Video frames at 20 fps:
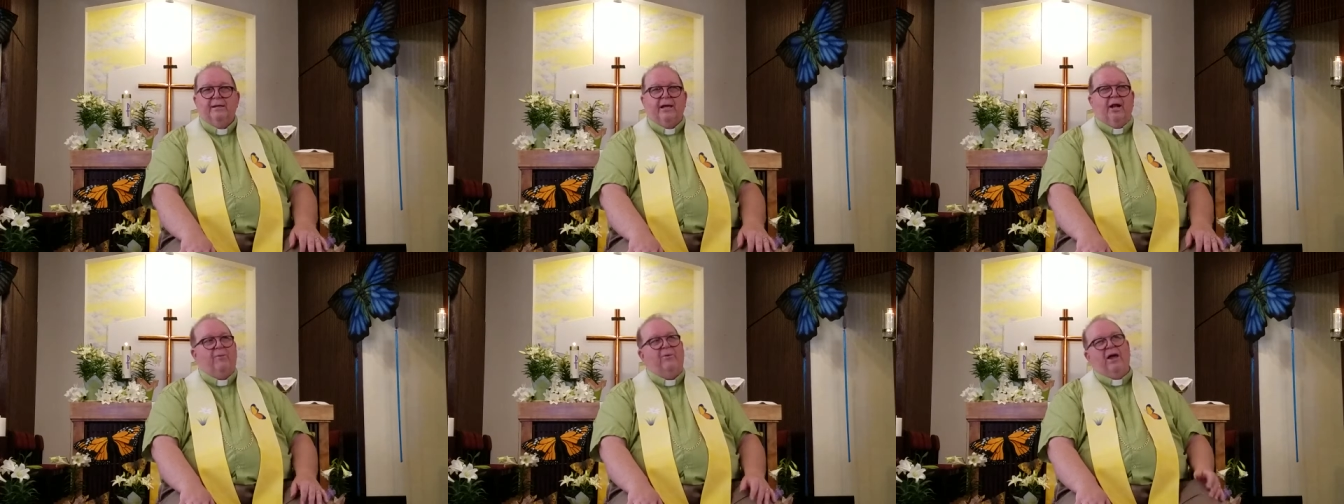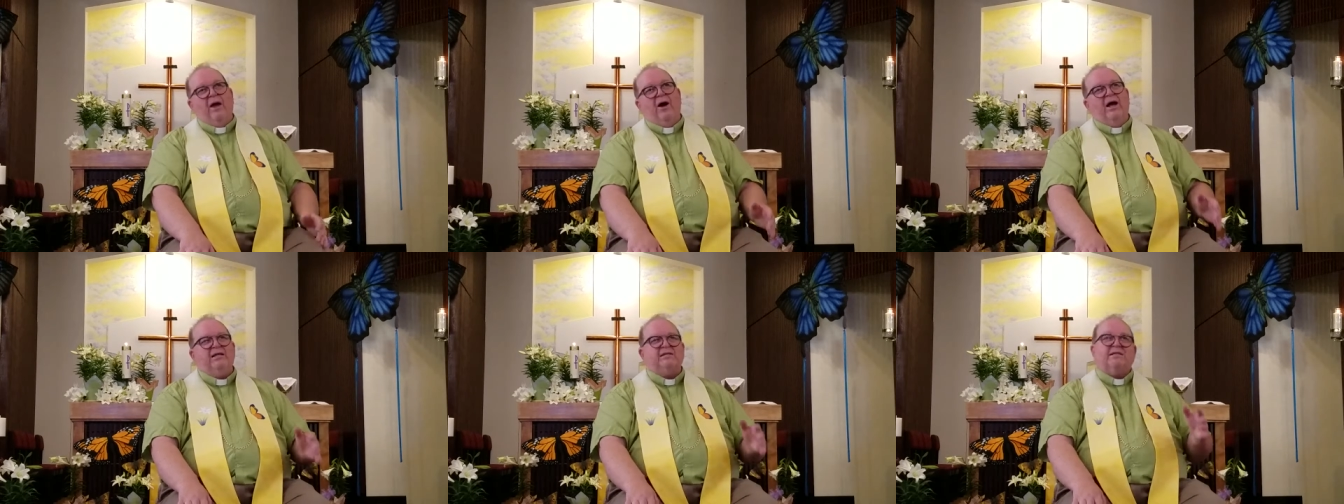You know,
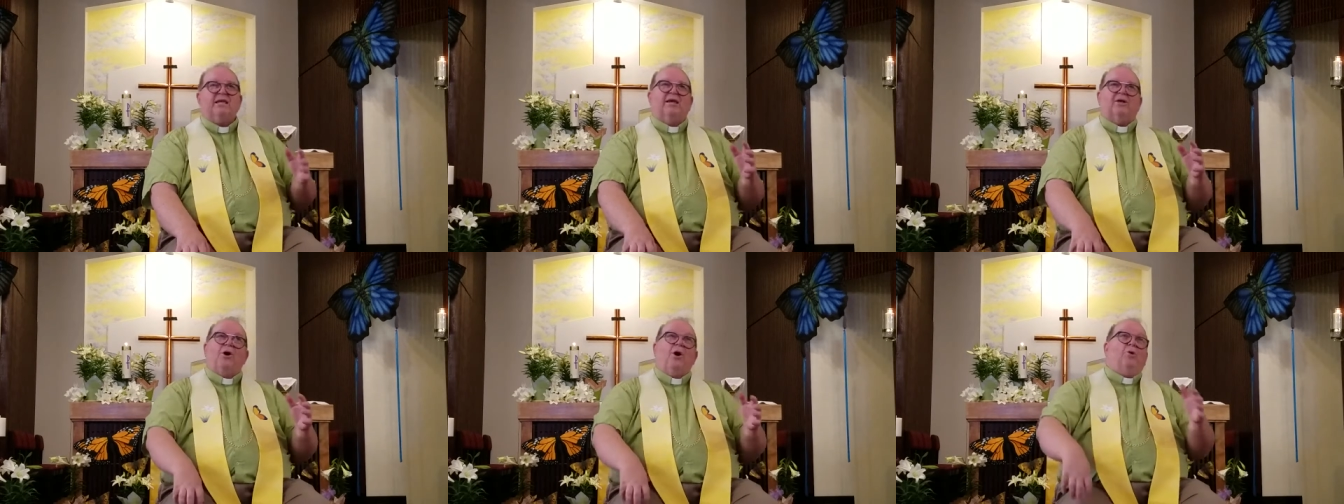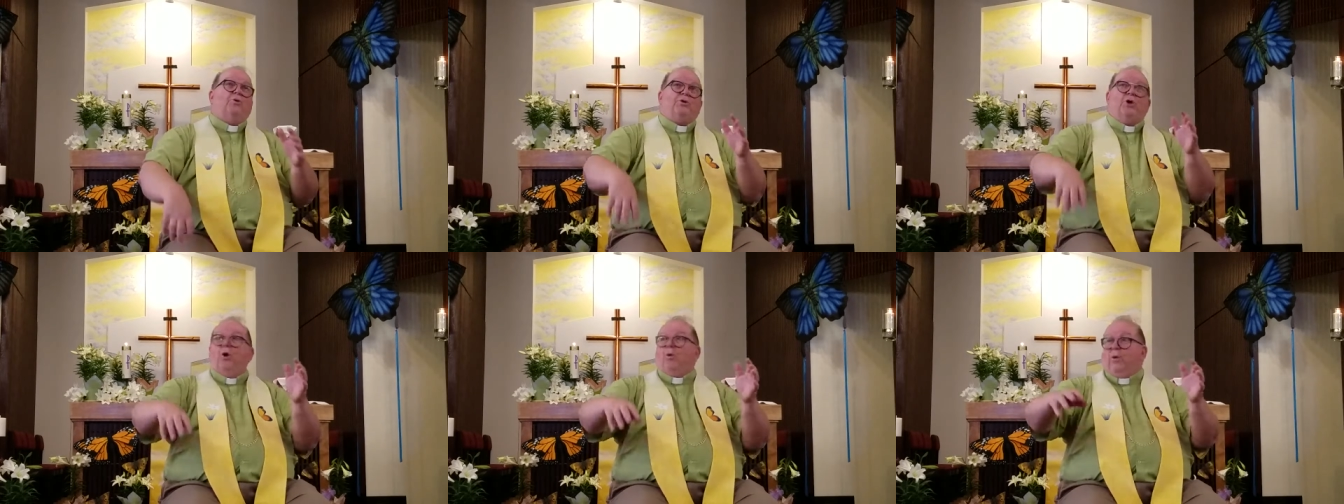we always think,
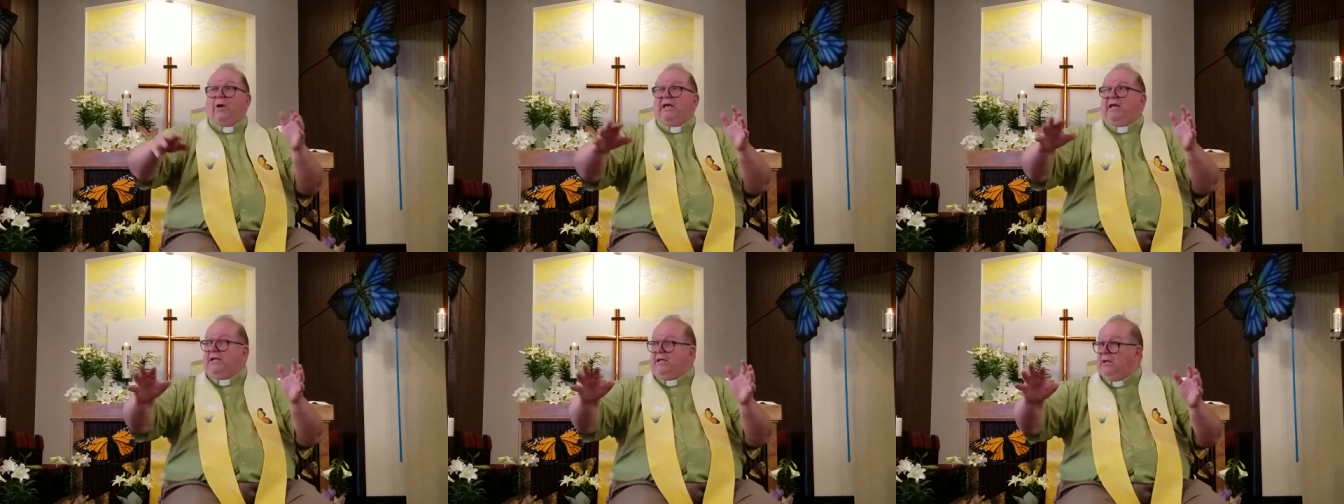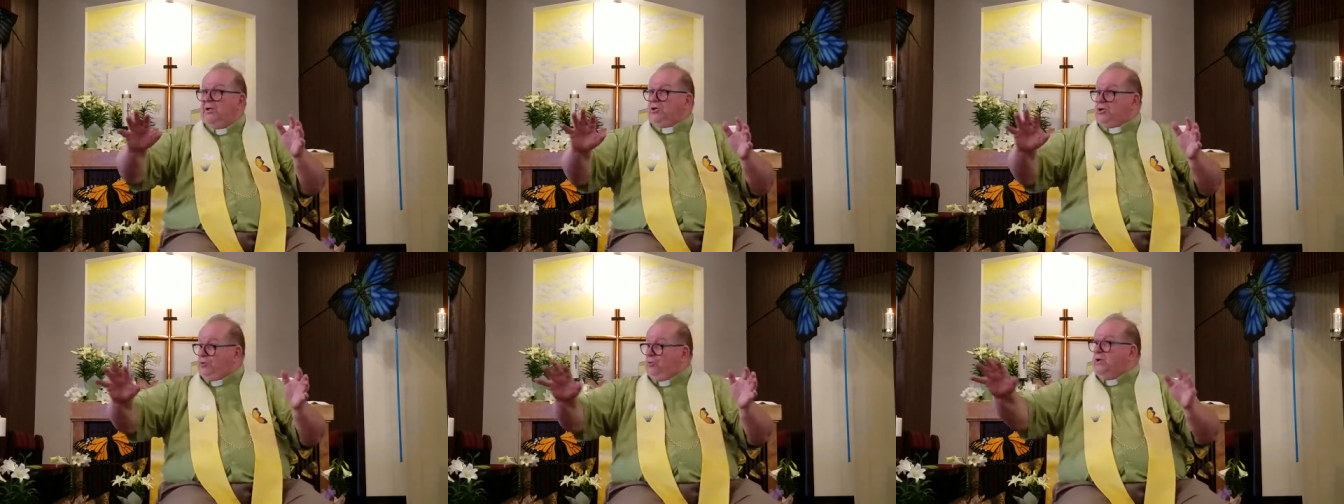oh no,
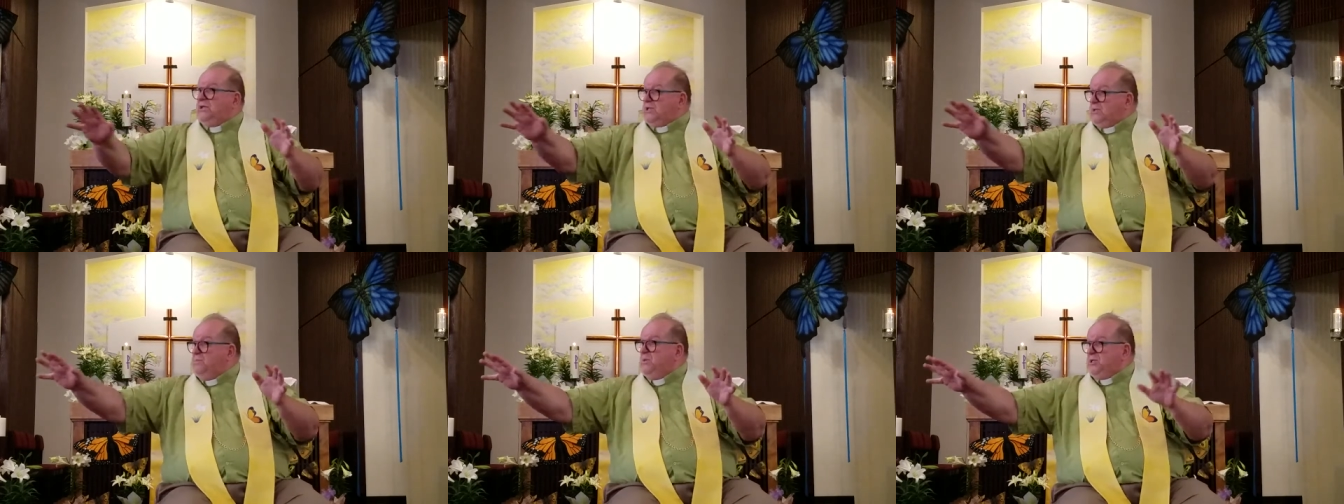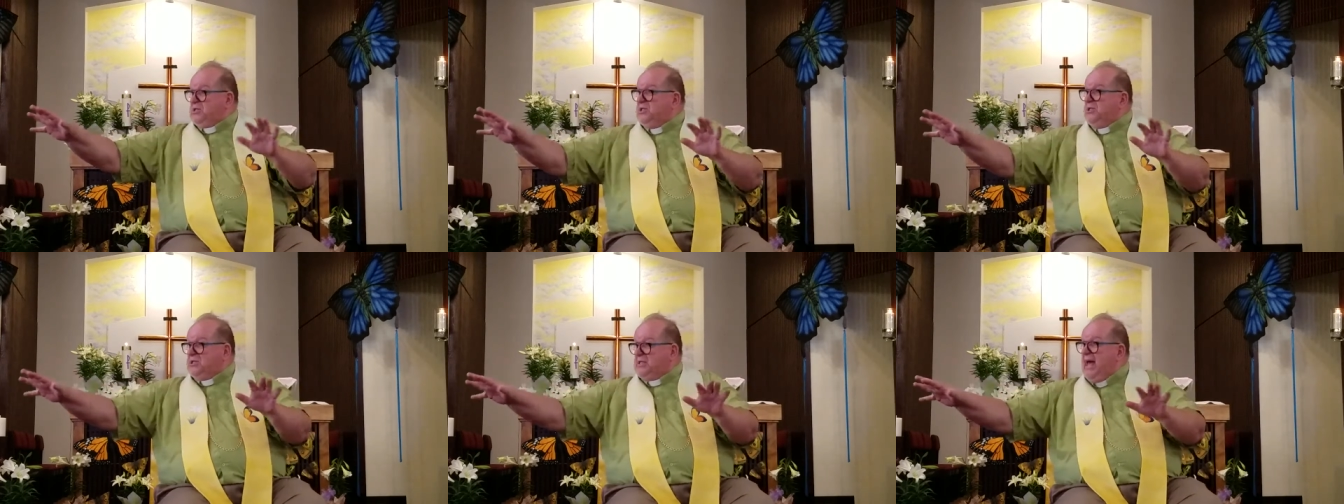
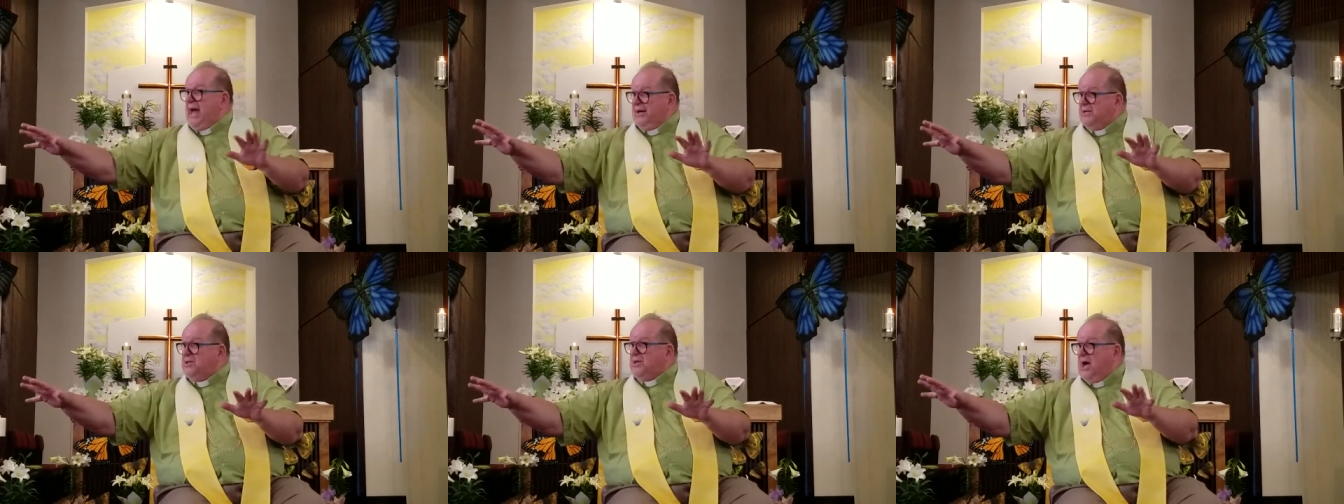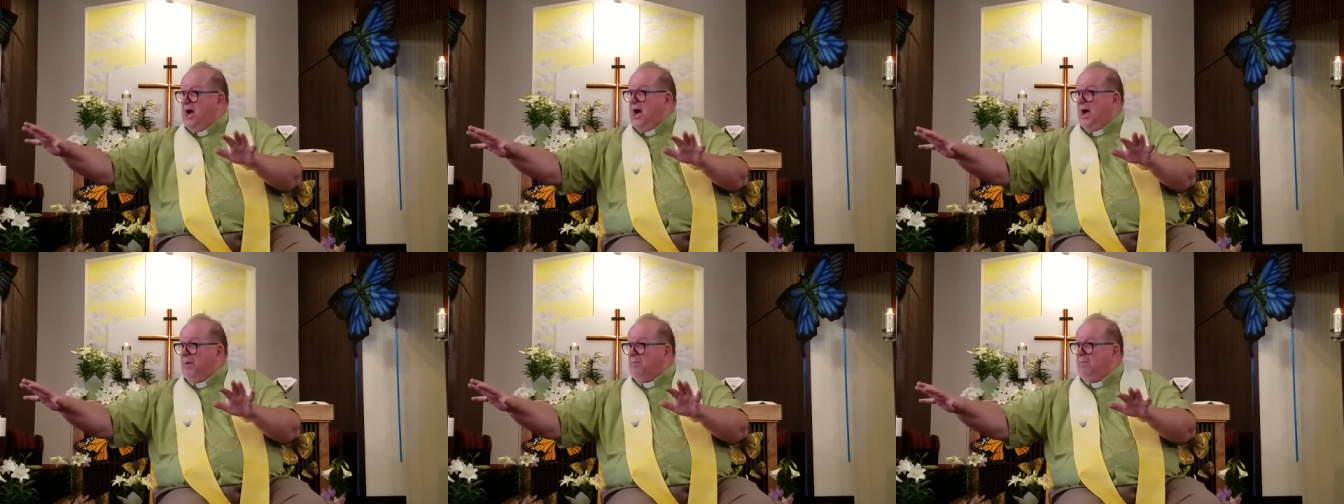Christmas is that
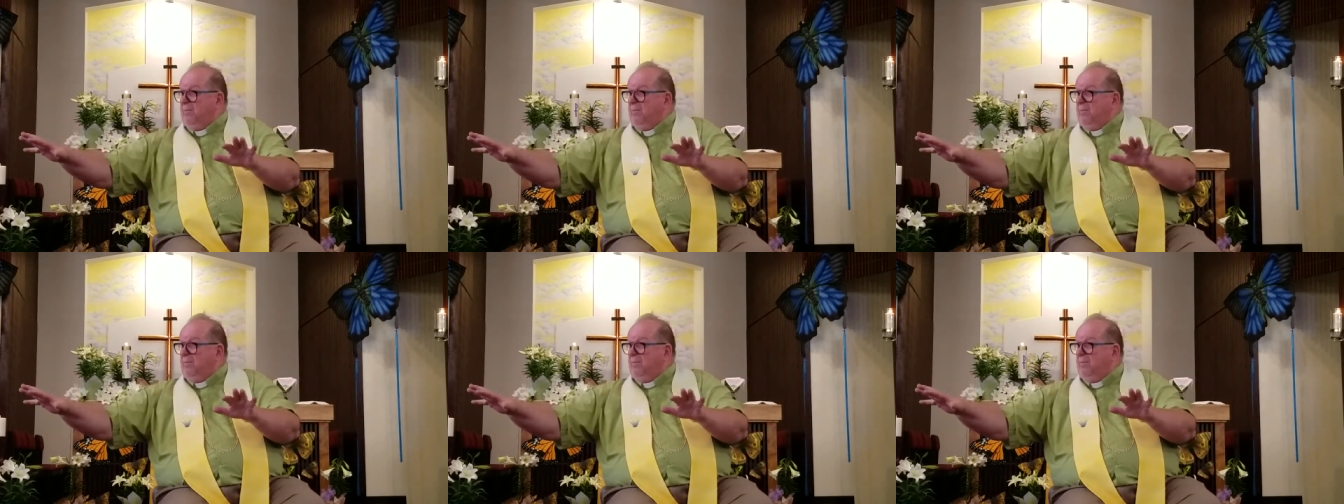time.